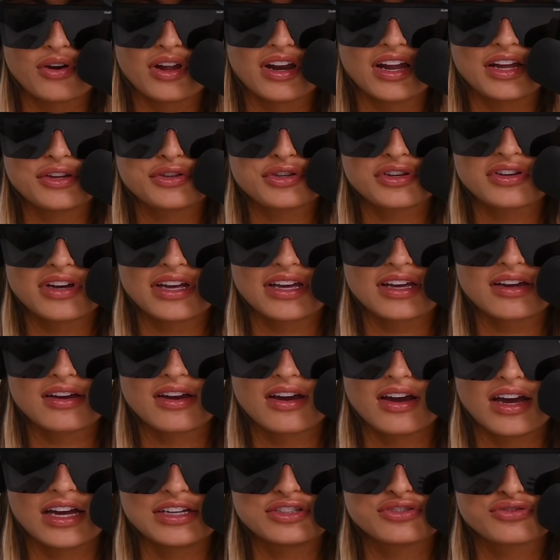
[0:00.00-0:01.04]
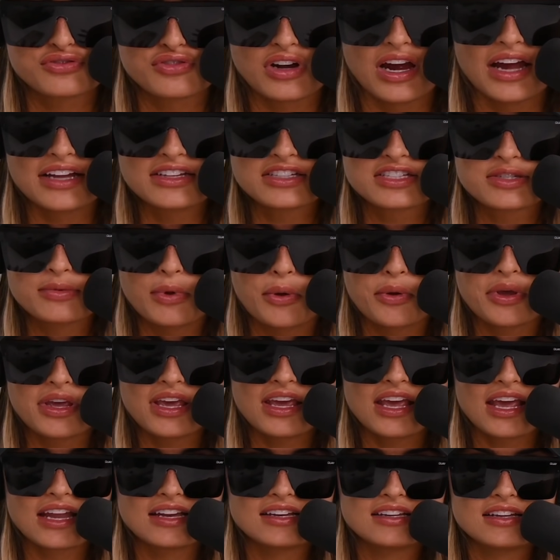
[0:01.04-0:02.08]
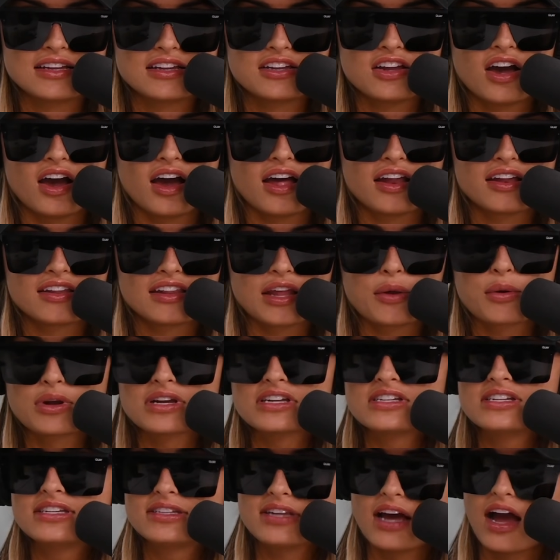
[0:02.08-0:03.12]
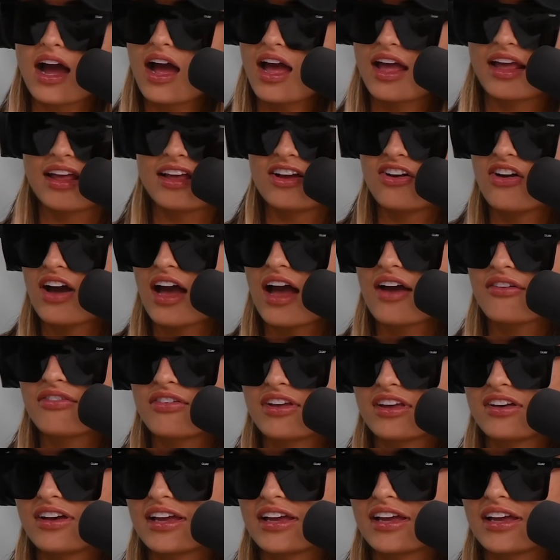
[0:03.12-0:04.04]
And I tried smoking and did not. They were dying laughing.